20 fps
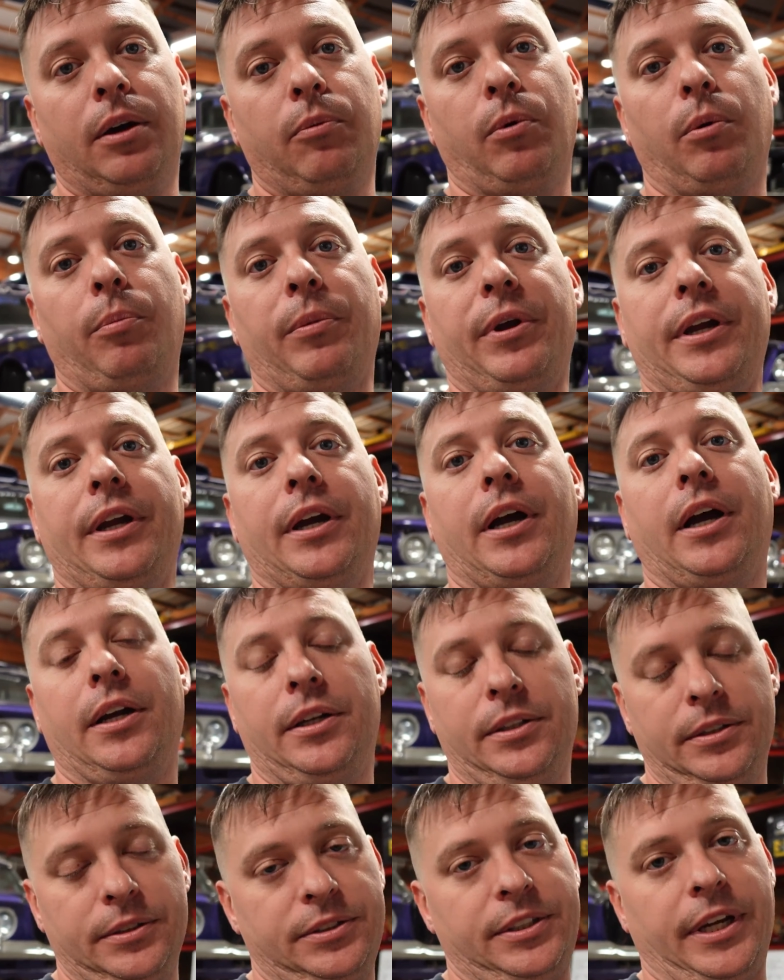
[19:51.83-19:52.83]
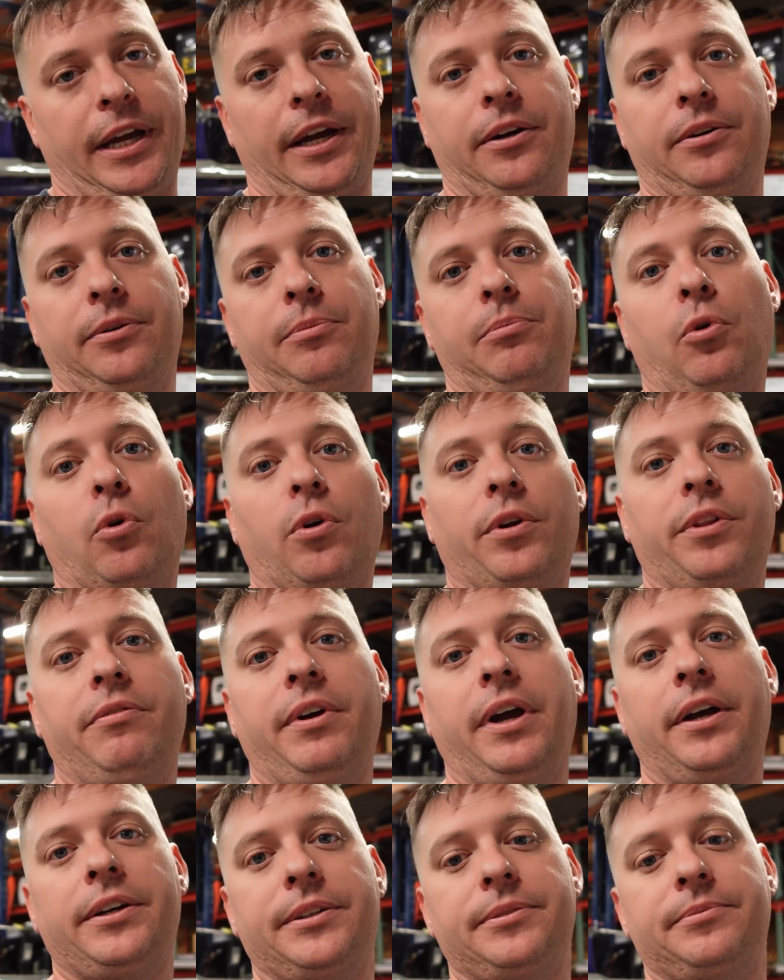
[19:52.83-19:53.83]
when we tackle more of the
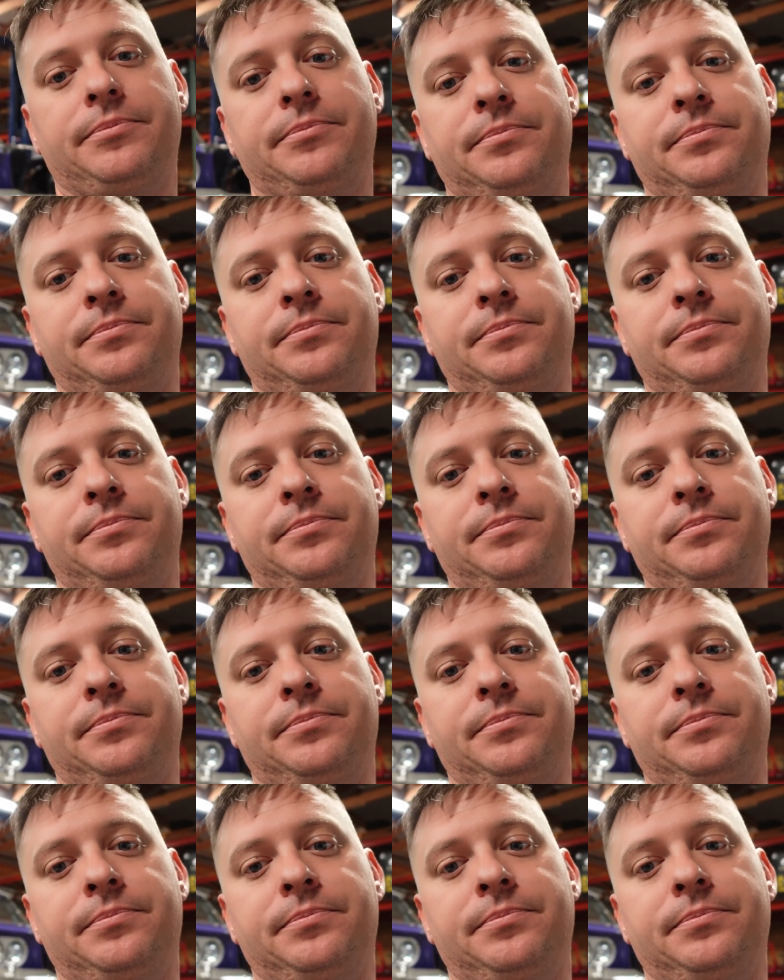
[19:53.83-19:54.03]
Valiant.